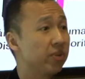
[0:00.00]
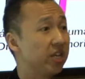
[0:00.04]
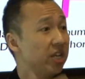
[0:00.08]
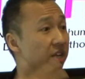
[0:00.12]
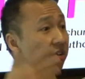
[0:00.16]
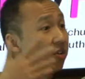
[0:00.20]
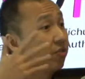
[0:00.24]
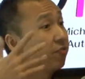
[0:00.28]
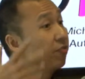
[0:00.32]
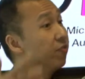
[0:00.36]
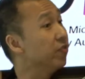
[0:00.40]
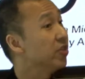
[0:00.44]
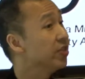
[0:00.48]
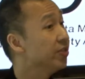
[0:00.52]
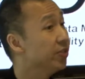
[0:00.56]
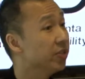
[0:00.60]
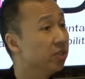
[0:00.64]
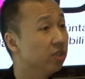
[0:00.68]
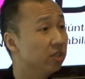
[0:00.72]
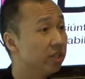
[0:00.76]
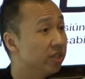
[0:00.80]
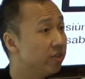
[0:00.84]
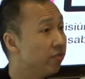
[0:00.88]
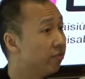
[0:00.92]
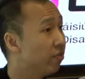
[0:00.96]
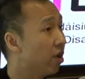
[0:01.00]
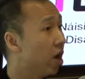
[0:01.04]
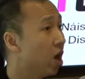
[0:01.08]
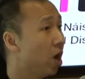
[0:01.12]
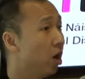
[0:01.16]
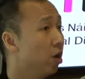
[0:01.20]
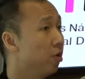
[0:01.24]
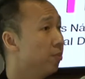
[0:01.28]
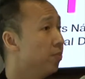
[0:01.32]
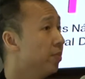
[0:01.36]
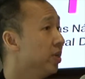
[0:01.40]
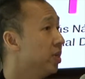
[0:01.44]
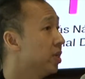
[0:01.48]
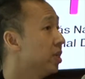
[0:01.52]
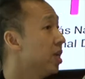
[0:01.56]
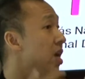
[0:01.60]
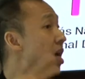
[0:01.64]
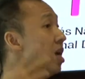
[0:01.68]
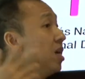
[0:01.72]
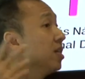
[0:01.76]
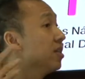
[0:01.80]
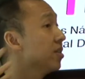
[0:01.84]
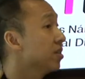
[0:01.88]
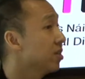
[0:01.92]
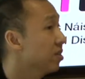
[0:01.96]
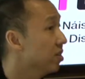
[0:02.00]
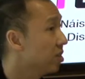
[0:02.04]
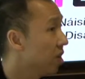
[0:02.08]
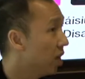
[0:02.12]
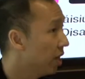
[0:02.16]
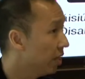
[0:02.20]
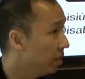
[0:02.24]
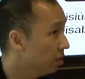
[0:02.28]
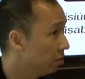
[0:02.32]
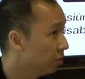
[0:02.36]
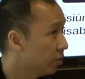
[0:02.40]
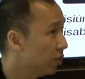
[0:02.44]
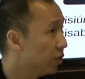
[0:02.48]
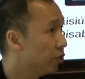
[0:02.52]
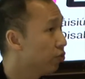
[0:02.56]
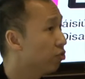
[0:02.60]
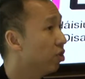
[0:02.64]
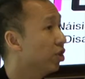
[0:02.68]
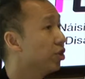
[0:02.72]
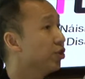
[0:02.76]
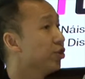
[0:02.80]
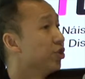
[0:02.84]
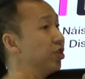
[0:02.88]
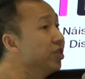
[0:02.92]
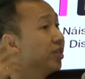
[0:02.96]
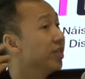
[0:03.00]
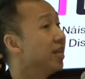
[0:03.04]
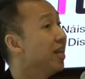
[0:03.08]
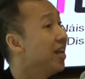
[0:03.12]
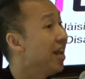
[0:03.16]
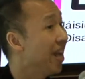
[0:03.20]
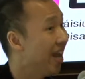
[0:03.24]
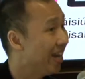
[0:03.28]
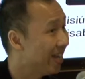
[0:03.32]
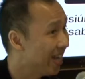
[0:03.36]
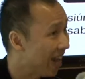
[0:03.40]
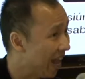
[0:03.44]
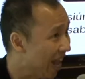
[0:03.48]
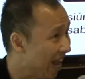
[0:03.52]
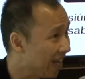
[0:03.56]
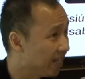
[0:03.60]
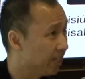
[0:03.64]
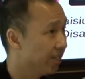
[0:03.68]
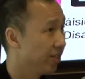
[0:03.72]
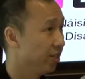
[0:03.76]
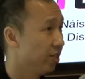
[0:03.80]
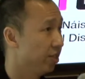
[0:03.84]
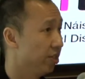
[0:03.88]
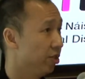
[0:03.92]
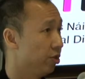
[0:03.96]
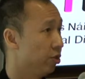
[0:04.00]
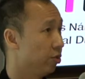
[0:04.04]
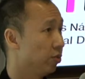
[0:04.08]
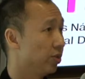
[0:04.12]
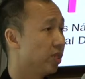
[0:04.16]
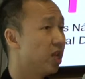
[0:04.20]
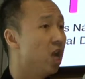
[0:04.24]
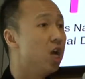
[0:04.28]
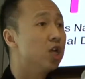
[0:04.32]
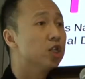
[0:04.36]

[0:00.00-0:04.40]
be it a physical environment, societal structures, and attitudes.